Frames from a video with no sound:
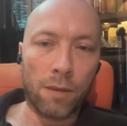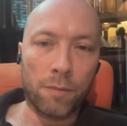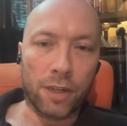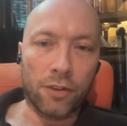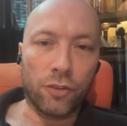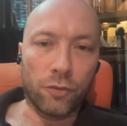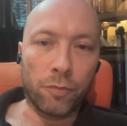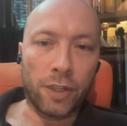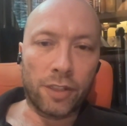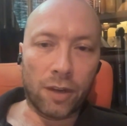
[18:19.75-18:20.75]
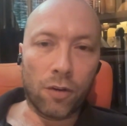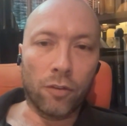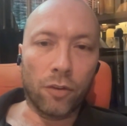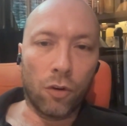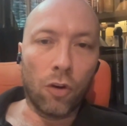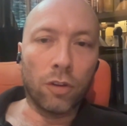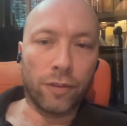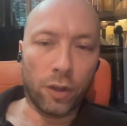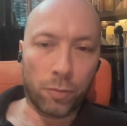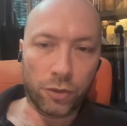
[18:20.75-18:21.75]
because you've missed out on all of
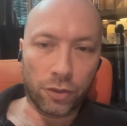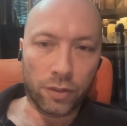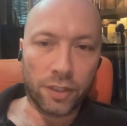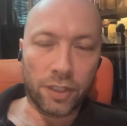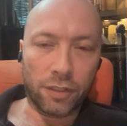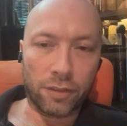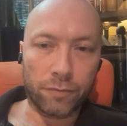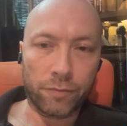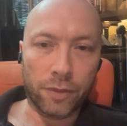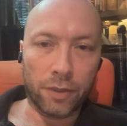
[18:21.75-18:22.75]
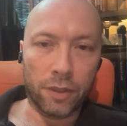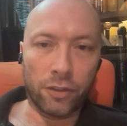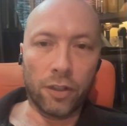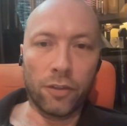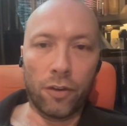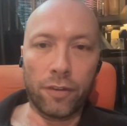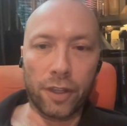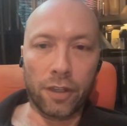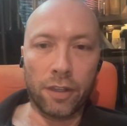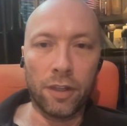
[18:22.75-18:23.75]
the opportunities and done
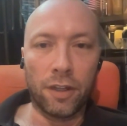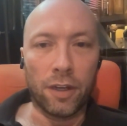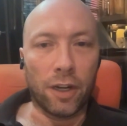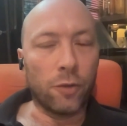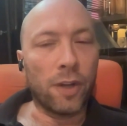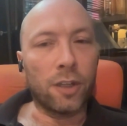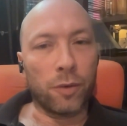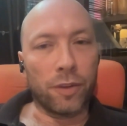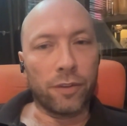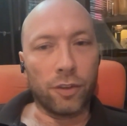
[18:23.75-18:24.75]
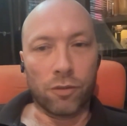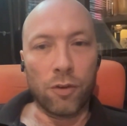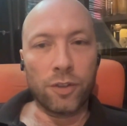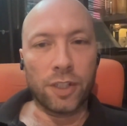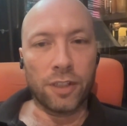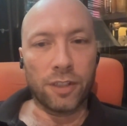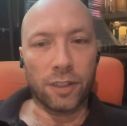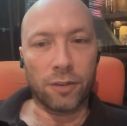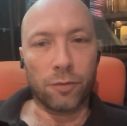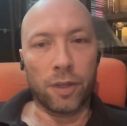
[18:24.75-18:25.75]
nothing, and you end up with neuroses in
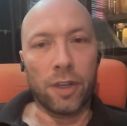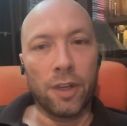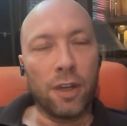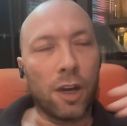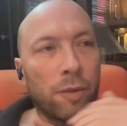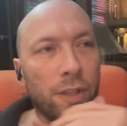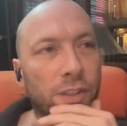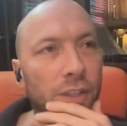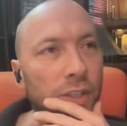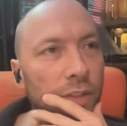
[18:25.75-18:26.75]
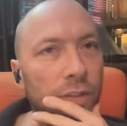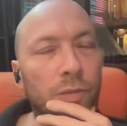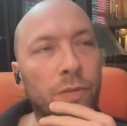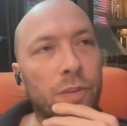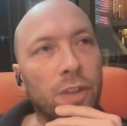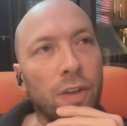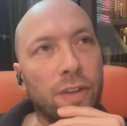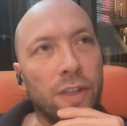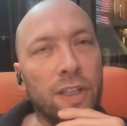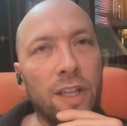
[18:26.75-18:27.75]
this way. I mean, it's
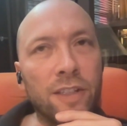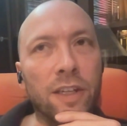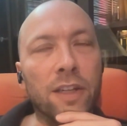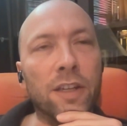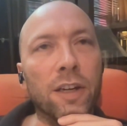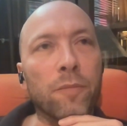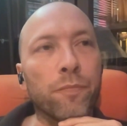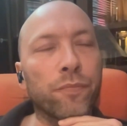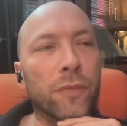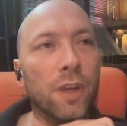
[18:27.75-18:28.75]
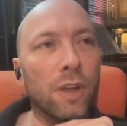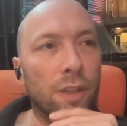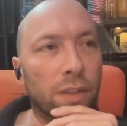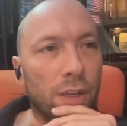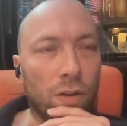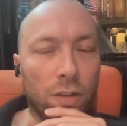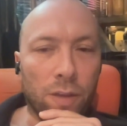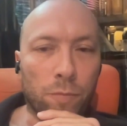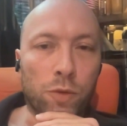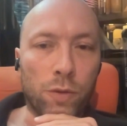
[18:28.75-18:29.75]
the classic. They call it
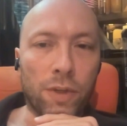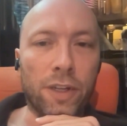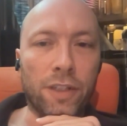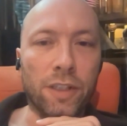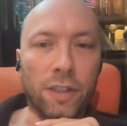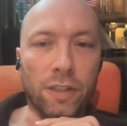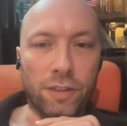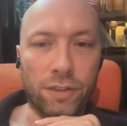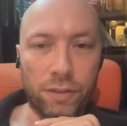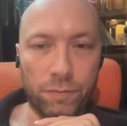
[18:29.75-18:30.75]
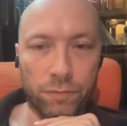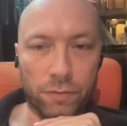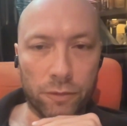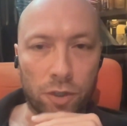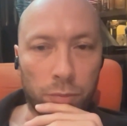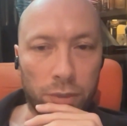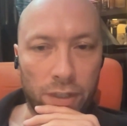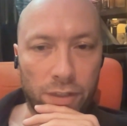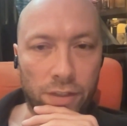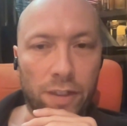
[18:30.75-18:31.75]
the puer aeternus
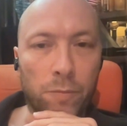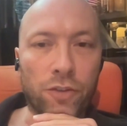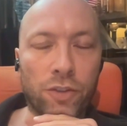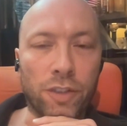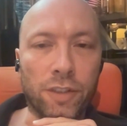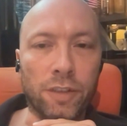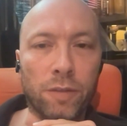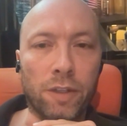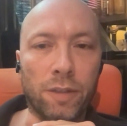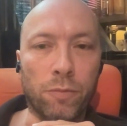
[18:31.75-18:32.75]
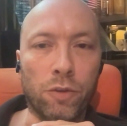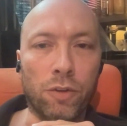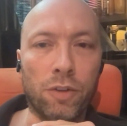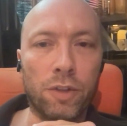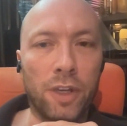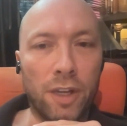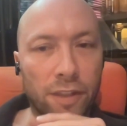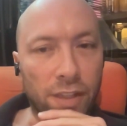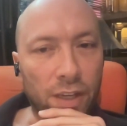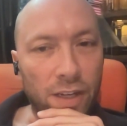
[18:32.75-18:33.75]
complex, and I mentioned this in the book.
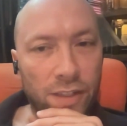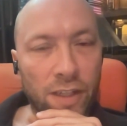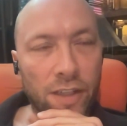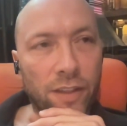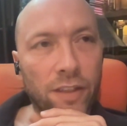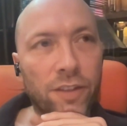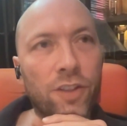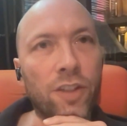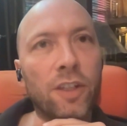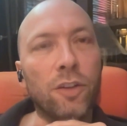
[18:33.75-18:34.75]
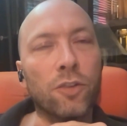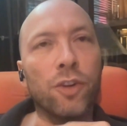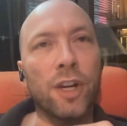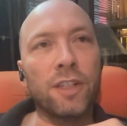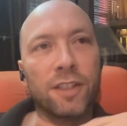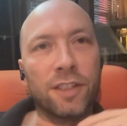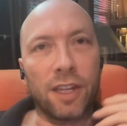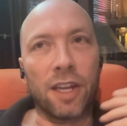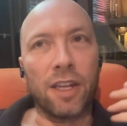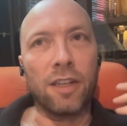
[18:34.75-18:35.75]
The idea that you're trying to
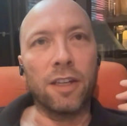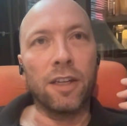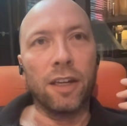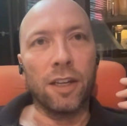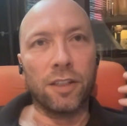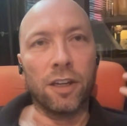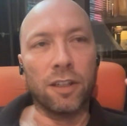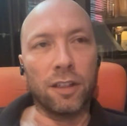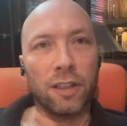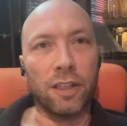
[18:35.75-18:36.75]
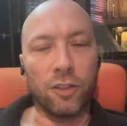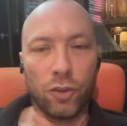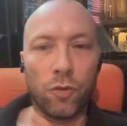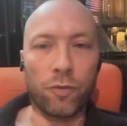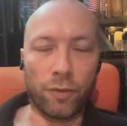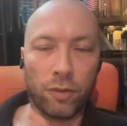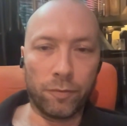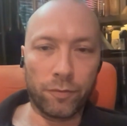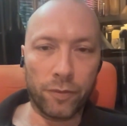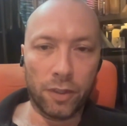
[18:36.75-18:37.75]
stay eternally youthful,
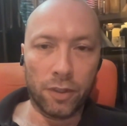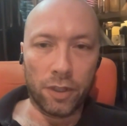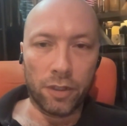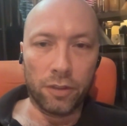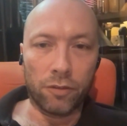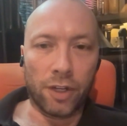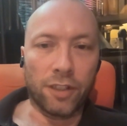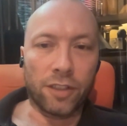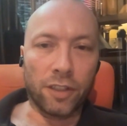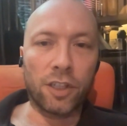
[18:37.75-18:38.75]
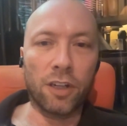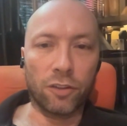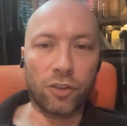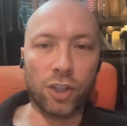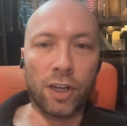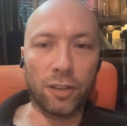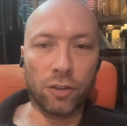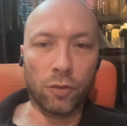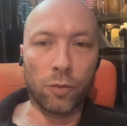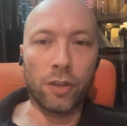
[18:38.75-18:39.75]
right? It's an eternal
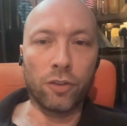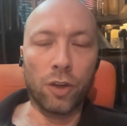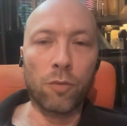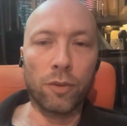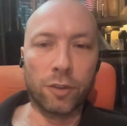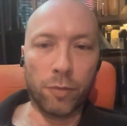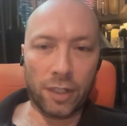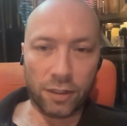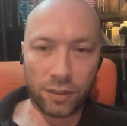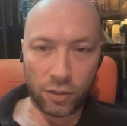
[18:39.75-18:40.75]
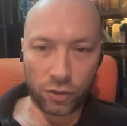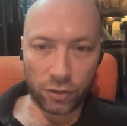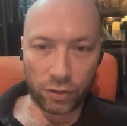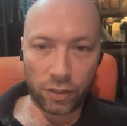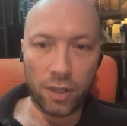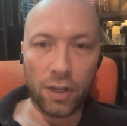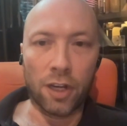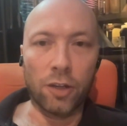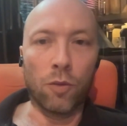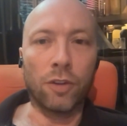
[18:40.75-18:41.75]
childhood where you don't want to make decisions and
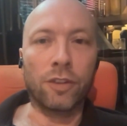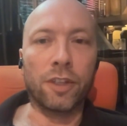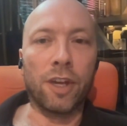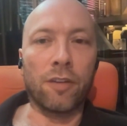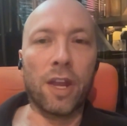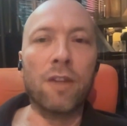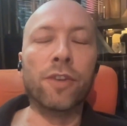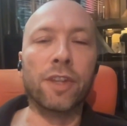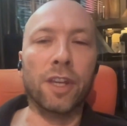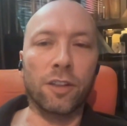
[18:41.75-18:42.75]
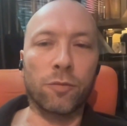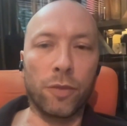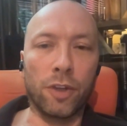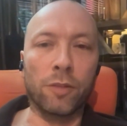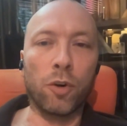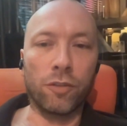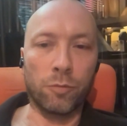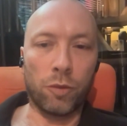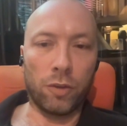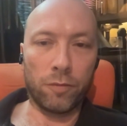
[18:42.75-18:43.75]
you want to have everything as
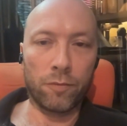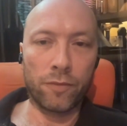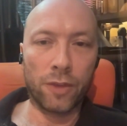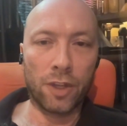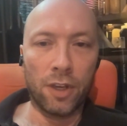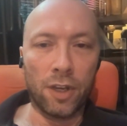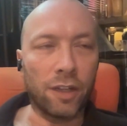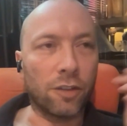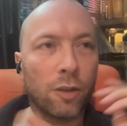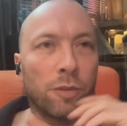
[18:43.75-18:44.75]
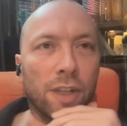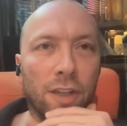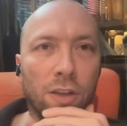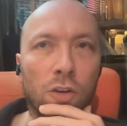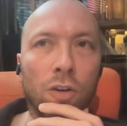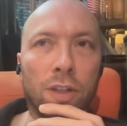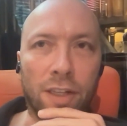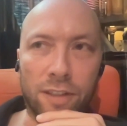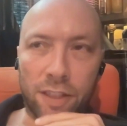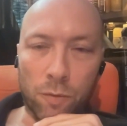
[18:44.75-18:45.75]
possible, and it's almost like a
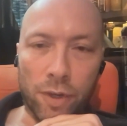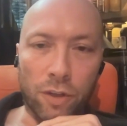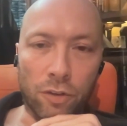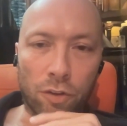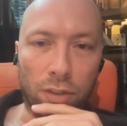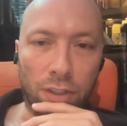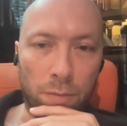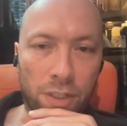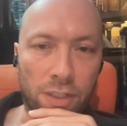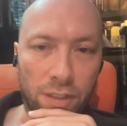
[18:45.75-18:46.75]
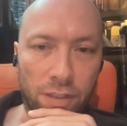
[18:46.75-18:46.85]
godlike state where you're not limited.